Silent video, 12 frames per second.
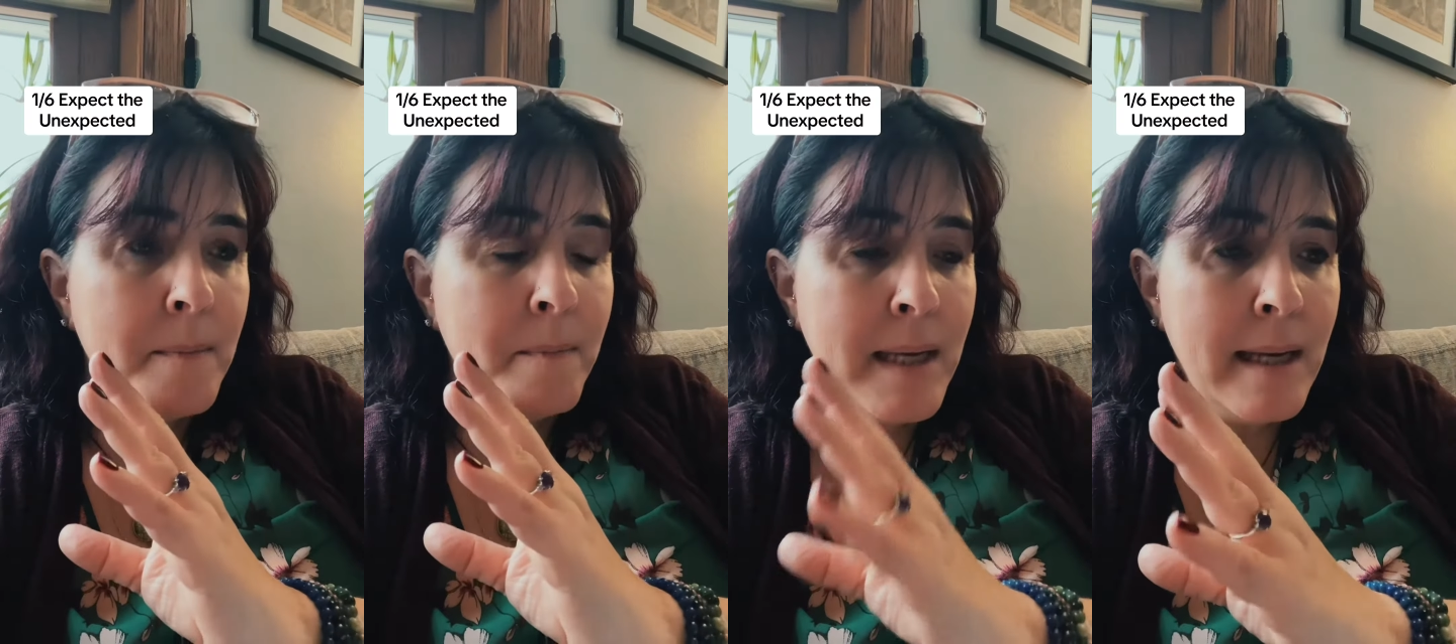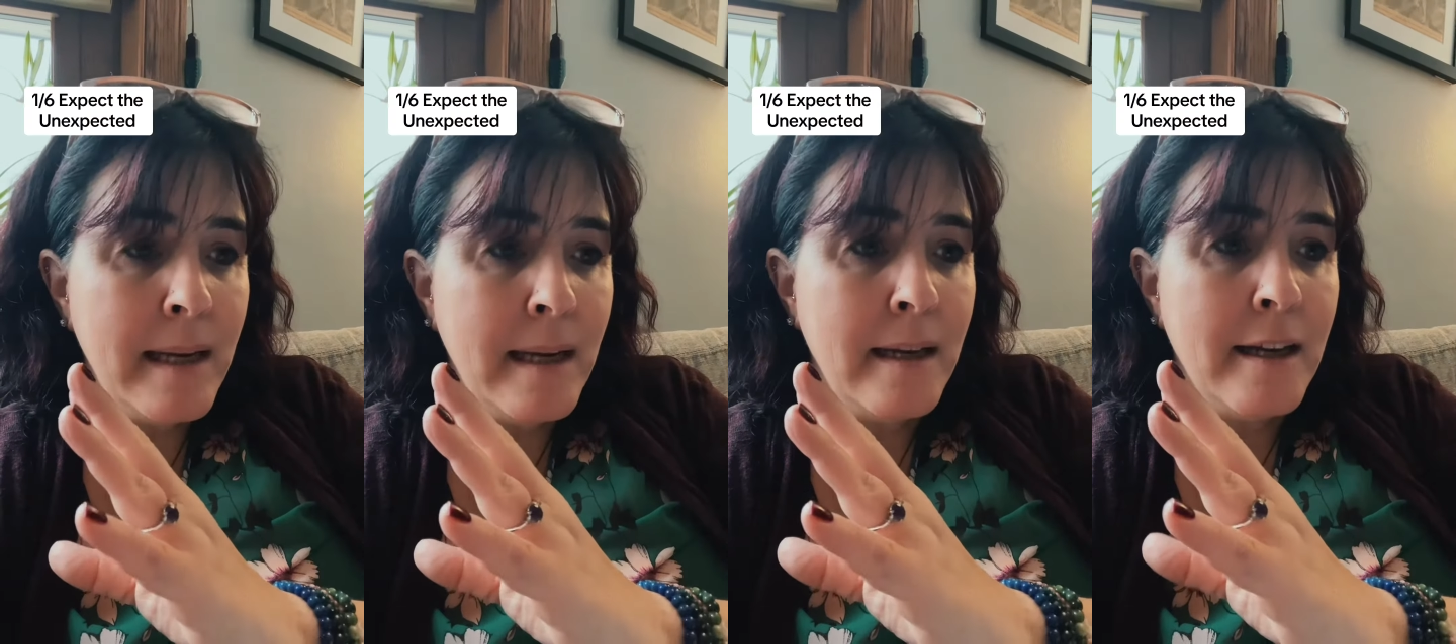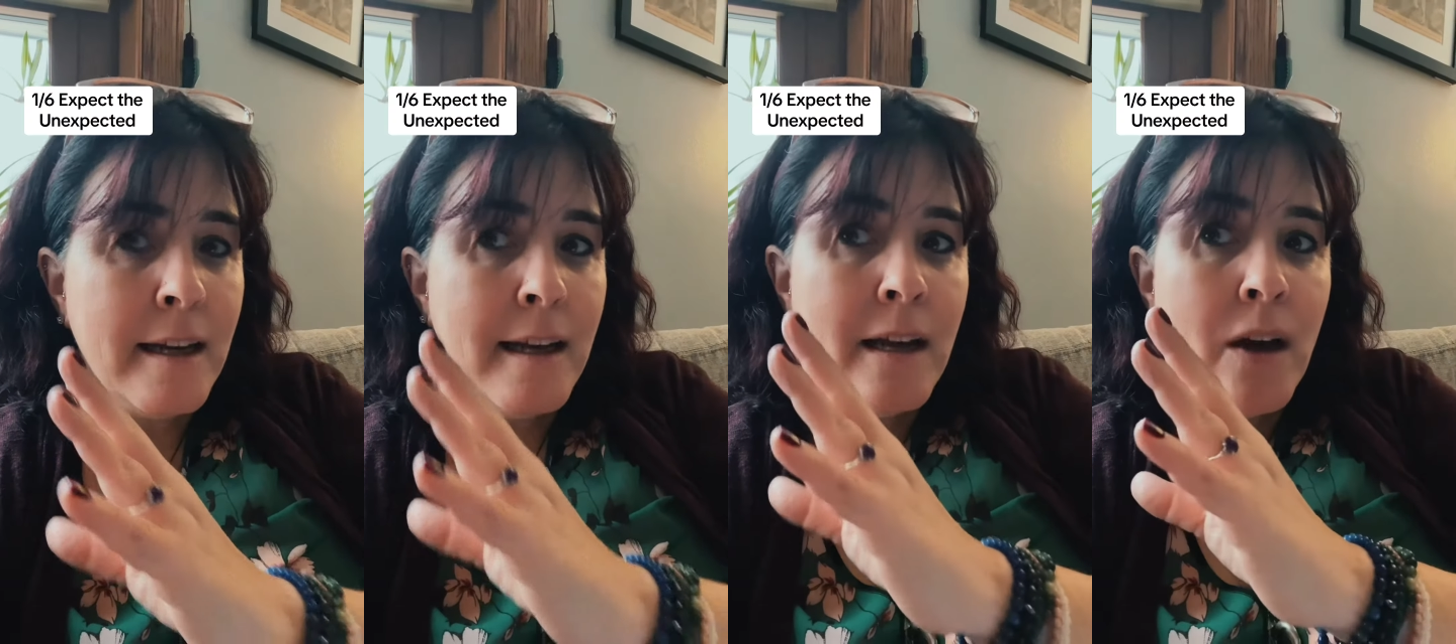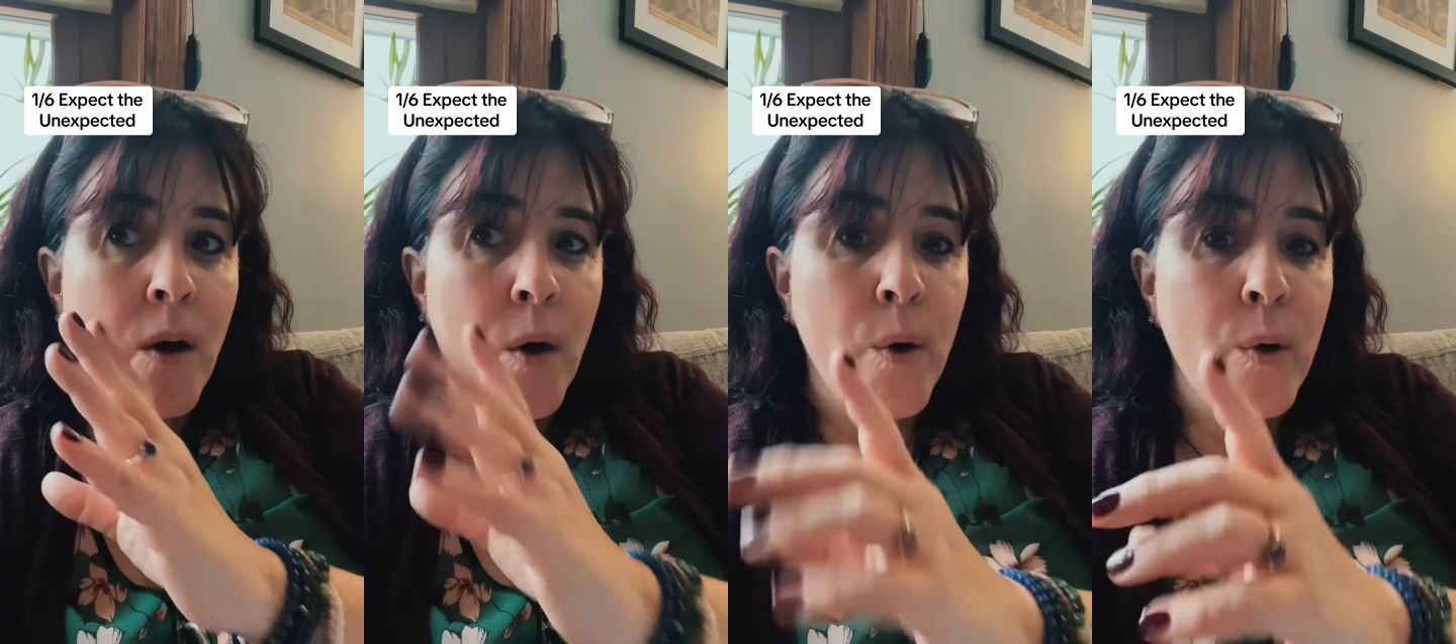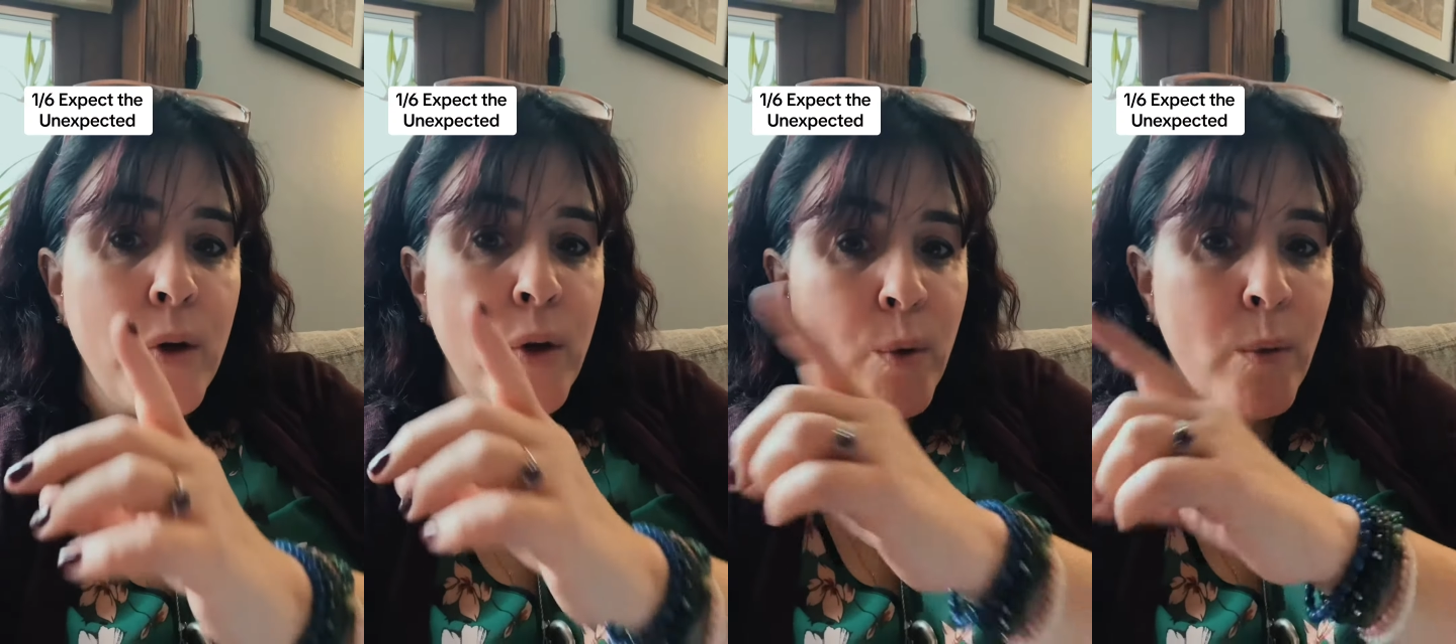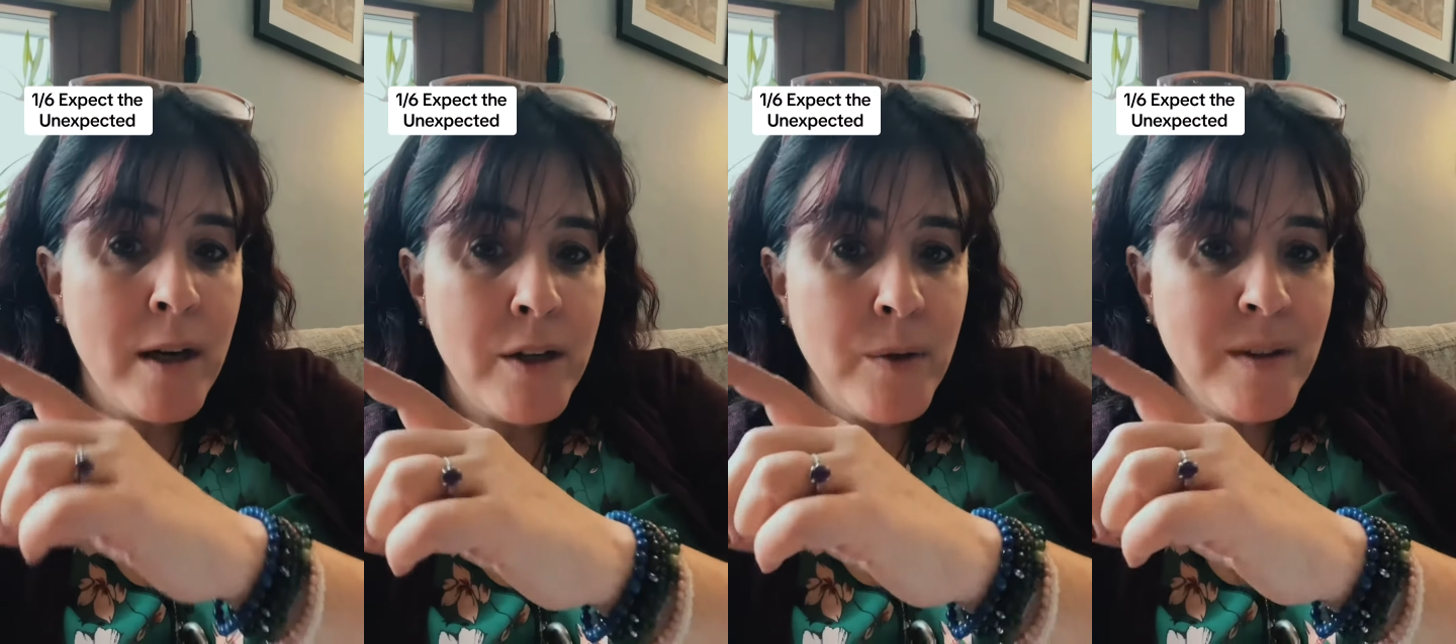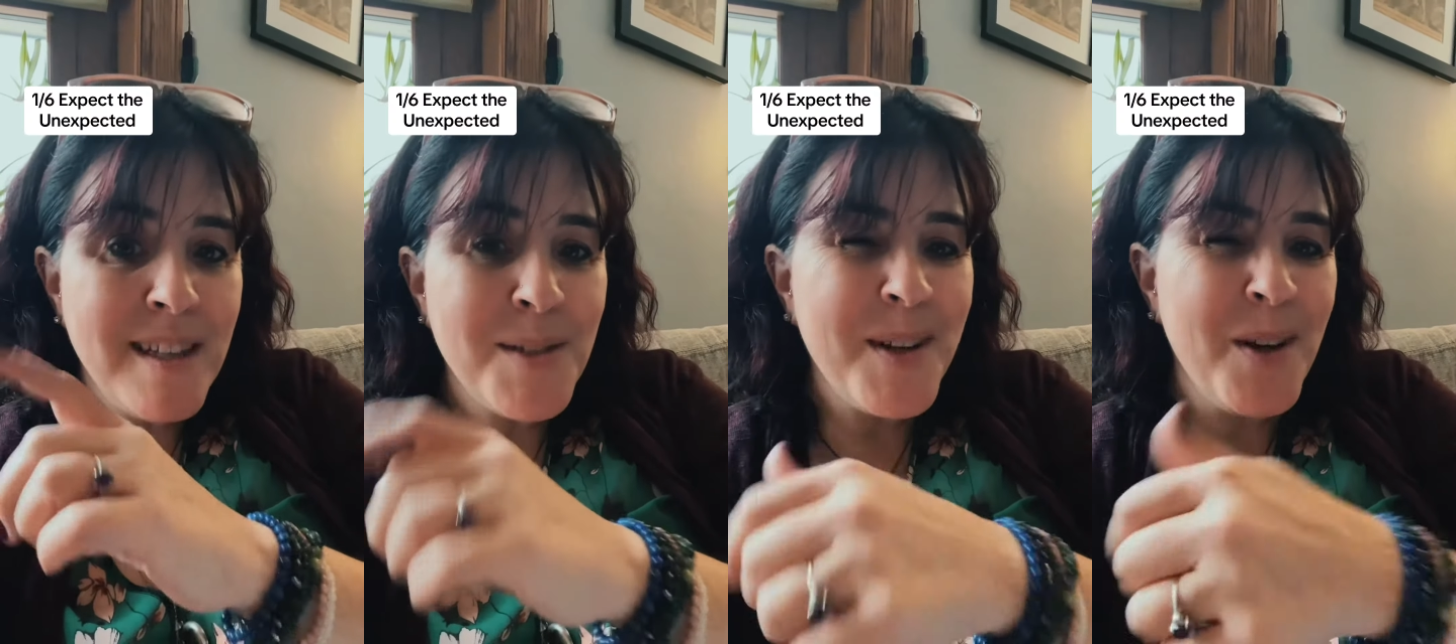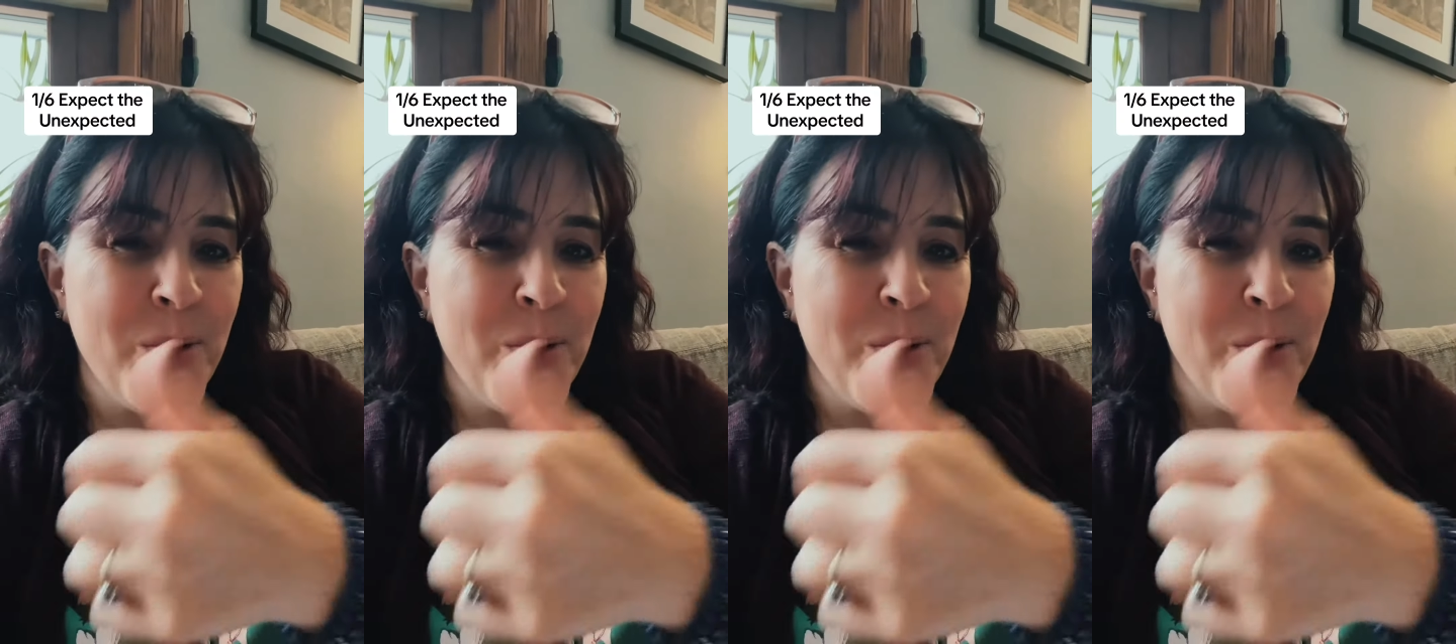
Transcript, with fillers: meaning, oh, you want to do it this way?